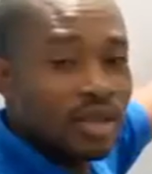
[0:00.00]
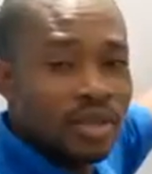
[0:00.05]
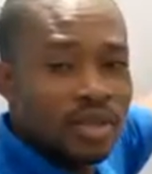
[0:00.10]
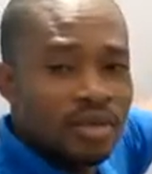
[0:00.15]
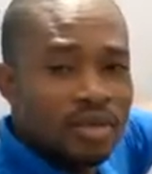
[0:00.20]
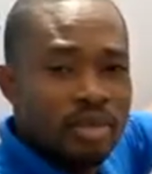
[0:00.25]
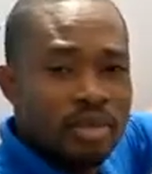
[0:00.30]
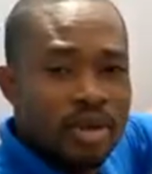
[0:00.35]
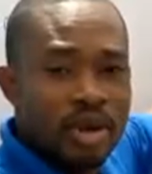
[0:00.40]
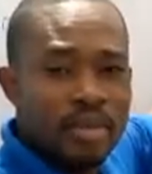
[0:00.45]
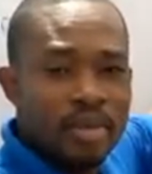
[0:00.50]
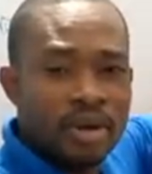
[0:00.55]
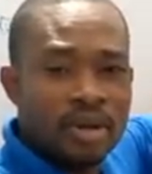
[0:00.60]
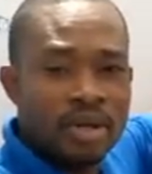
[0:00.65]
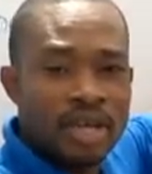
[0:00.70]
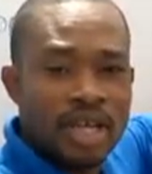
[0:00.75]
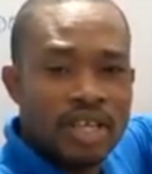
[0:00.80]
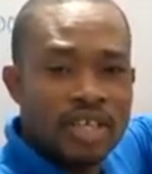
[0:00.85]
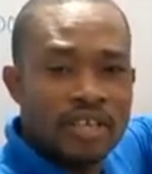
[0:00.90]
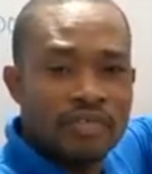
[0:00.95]
You remember
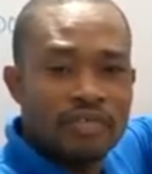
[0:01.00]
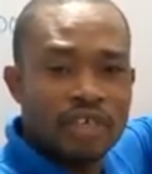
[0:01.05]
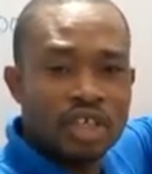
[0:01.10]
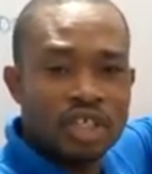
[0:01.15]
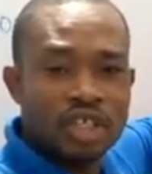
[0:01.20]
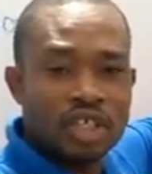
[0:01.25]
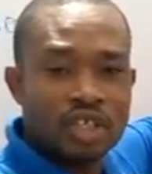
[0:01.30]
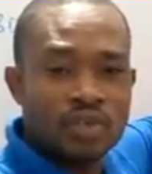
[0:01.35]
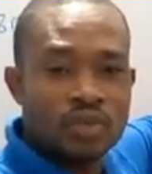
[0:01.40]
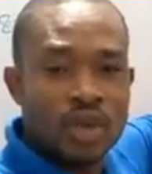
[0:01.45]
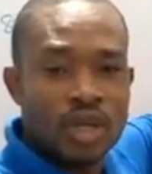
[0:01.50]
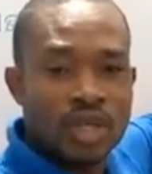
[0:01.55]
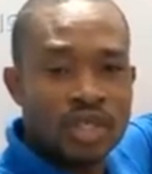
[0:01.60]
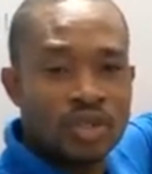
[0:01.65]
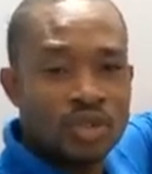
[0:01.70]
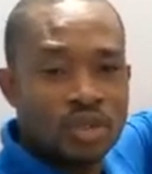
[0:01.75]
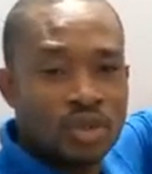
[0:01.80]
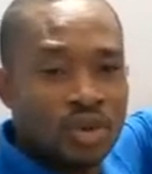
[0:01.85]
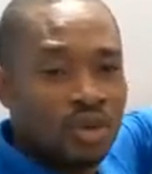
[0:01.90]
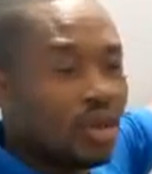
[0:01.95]
on that division when
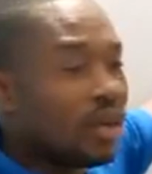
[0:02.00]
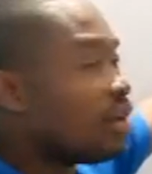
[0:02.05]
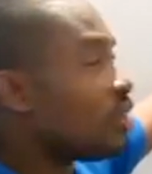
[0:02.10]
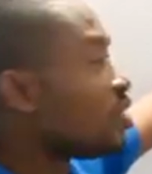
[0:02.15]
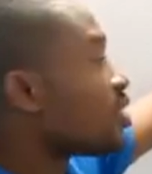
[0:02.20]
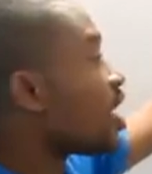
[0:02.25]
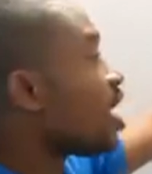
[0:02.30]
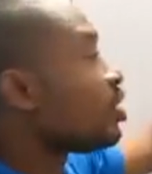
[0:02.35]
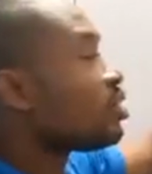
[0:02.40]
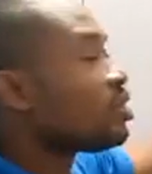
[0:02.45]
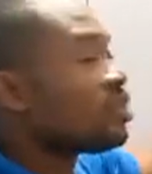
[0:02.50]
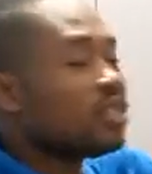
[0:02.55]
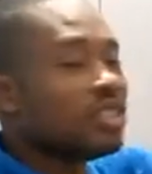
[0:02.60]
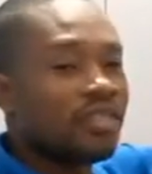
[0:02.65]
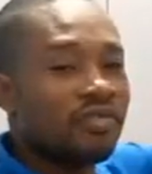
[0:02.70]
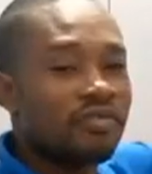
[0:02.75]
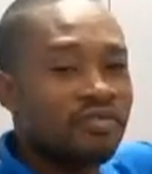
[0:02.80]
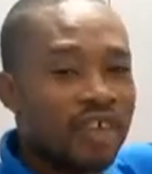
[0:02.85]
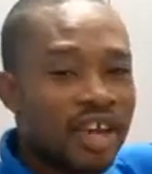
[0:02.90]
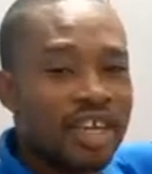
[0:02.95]
you learned how to
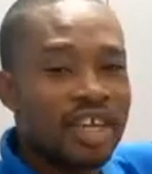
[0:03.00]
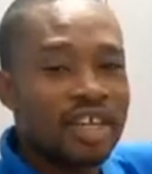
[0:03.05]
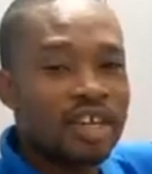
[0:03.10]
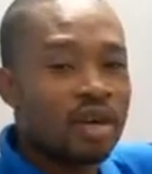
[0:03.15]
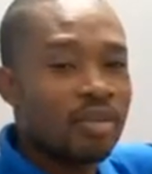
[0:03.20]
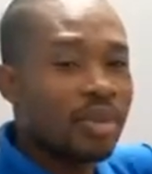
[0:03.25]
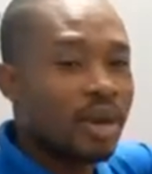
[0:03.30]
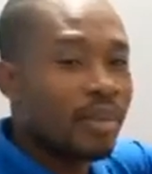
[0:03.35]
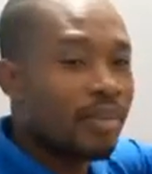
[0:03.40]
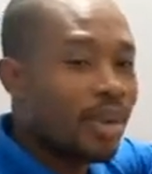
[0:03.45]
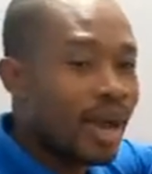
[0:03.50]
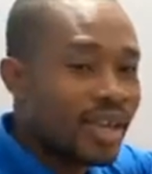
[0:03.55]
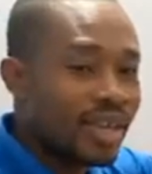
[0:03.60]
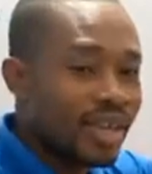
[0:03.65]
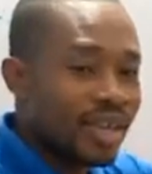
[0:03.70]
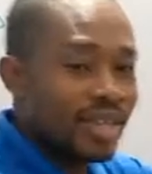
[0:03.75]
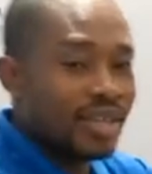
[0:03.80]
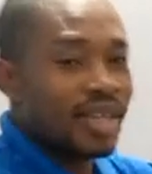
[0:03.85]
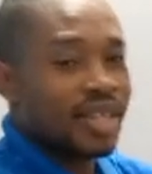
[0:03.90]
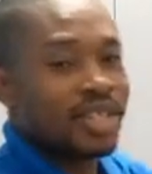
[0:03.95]
divide a number by
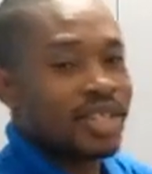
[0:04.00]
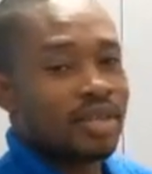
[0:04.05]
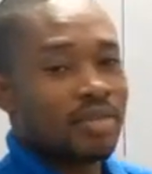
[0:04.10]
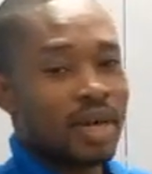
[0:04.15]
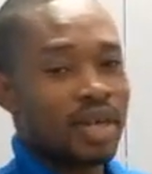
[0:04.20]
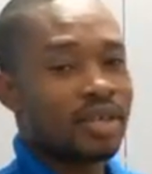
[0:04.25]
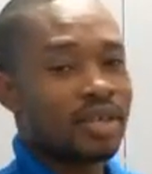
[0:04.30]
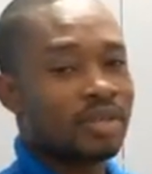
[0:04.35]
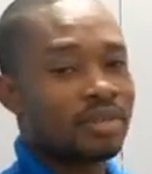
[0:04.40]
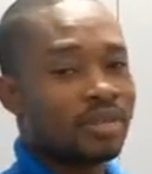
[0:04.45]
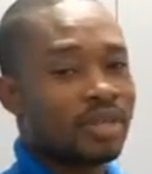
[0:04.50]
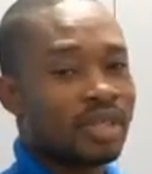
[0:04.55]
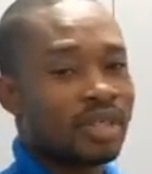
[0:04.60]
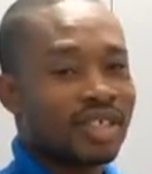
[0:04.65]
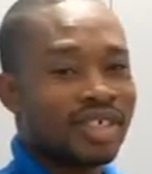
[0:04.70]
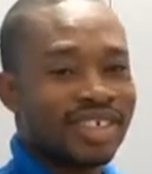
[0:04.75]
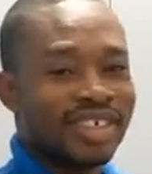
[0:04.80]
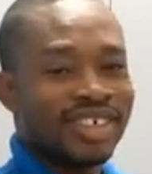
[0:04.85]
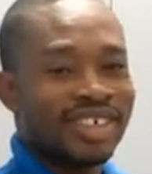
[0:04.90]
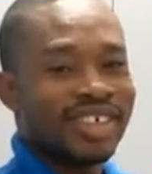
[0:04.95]
a decimal
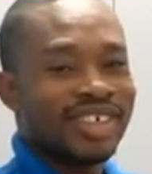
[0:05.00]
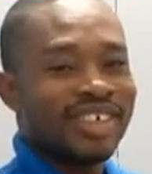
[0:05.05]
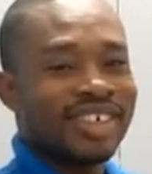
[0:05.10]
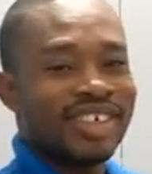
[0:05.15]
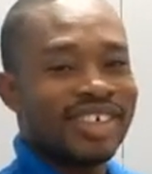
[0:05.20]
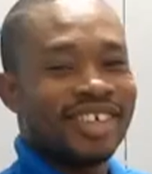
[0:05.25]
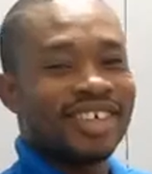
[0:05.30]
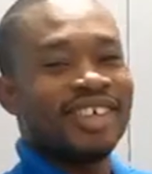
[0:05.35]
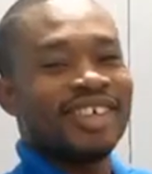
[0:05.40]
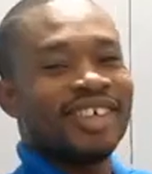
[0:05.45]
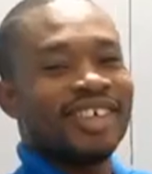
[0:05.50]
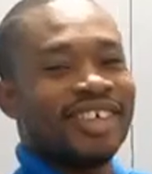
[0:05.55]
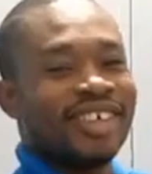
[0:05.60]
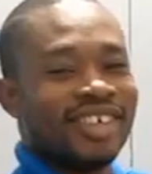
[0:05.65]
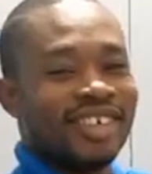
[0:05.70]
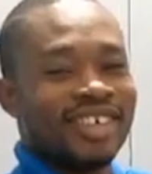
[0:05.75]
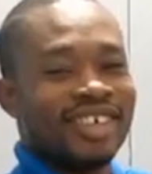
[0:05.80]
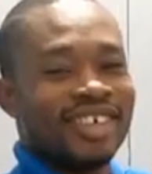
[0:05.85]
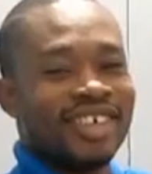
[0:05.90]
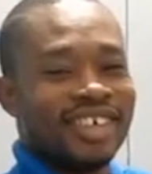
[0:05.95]
number.
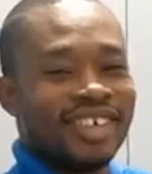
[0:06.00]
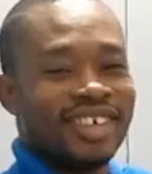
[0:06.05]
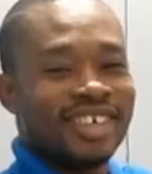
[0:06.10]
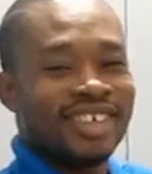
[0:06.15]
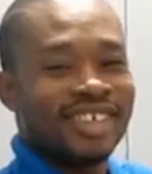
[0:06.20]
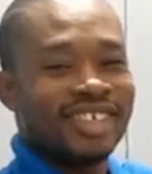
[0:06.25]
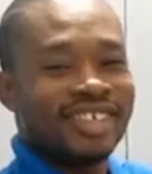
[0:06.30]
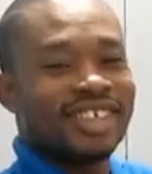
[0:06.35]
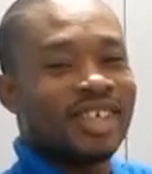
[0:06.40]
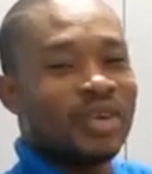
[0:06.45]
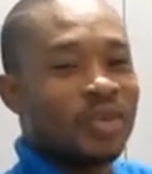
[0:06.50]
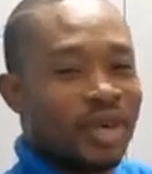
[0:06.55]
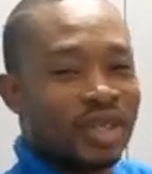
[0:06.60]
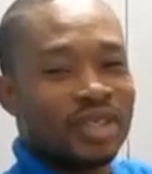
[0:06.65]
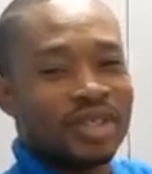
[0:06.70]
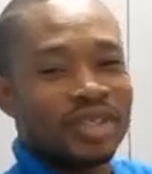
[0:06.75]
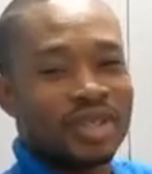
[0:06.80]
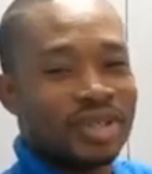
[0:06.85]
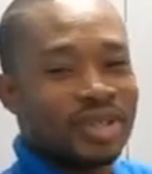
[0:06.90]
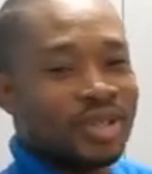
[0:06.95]
So what
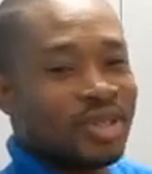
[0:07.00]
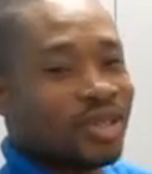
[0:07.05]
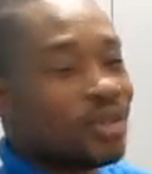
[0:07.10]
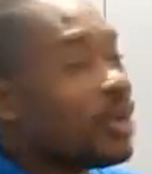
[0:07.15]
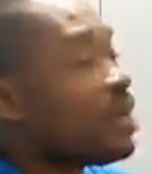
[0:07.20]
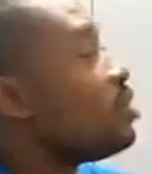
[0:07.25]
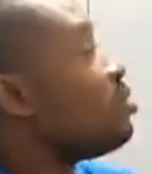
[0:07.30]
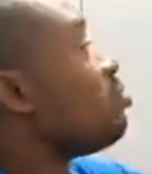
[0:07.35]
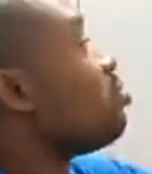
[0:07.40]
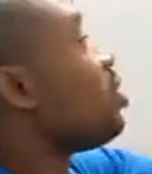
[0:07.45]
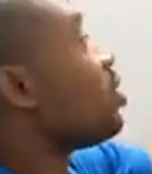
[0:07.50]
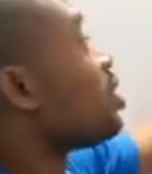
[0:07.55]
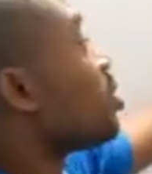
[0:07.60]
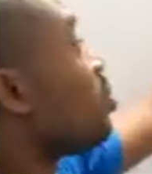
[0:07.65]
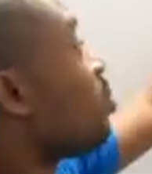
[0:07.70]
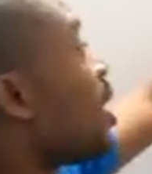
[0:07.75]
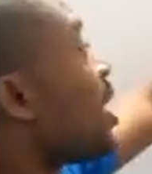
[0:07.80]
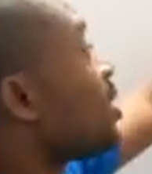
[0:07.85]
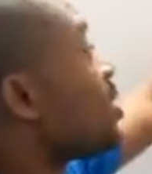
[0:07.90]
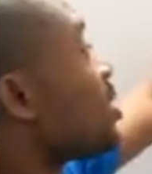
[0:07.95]
do you do when you
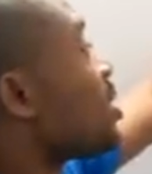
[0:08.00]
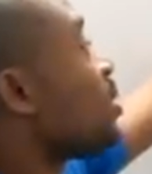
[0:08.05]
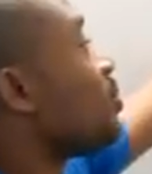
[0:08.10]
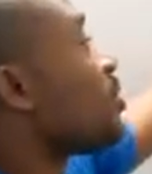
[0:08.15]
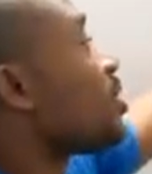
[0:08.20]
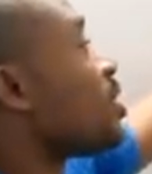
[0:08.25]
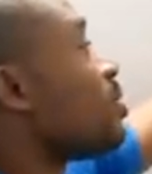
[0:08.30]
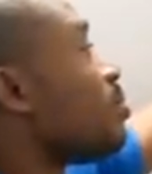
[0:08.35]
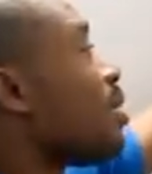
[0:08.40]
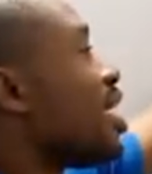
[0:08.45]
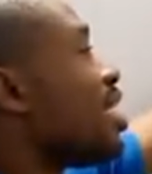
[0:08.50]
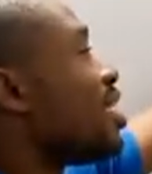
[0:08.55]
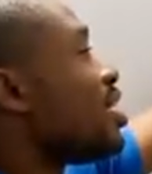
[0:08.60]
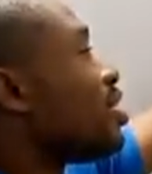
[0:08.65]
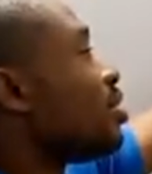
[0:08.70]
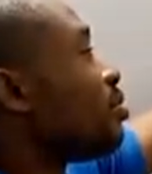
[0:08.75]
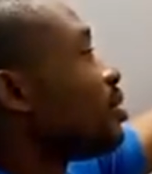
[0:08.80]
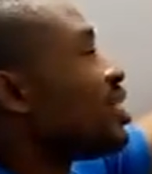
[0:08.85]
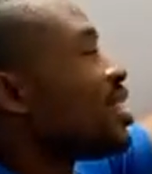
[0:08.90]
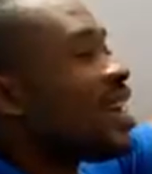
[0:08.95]
multiply something by a
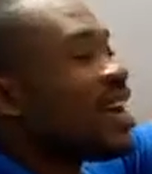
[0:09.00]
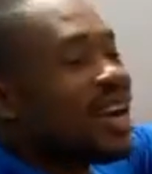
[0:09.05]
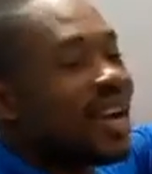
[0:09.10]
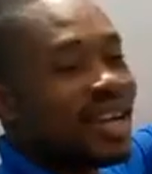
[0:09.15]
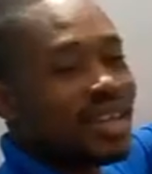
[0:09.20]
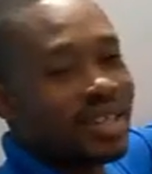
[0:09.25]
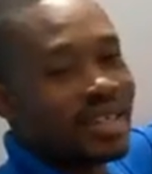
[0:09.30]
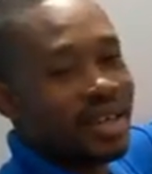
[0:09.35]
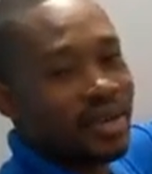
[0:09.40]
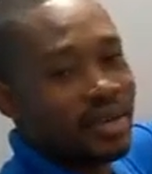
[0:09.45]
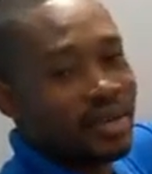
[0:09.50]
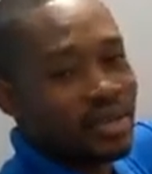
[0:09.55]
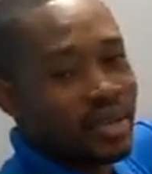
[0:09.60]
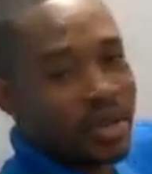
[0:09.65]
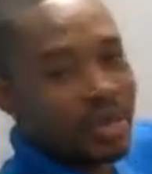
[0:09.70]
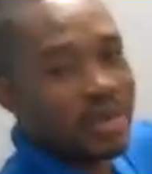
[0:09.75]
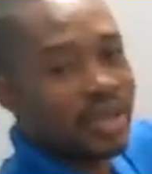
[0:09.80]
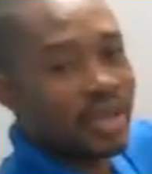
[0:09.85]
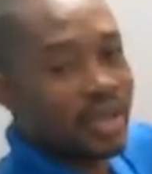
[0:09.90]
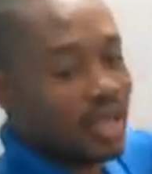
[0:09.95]
number that has
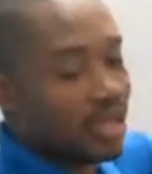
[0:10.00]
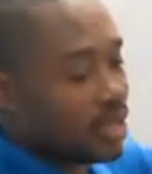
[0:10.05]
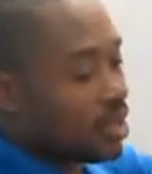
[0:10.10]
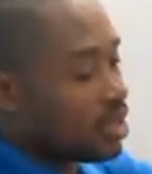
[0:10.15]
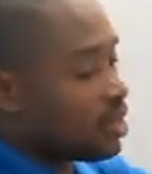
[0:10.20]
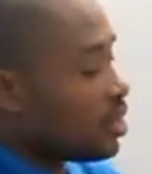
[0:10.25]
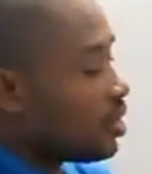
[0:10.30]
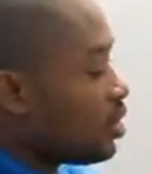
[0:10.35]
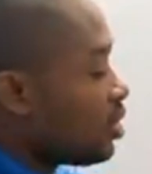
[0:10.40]
00 in it?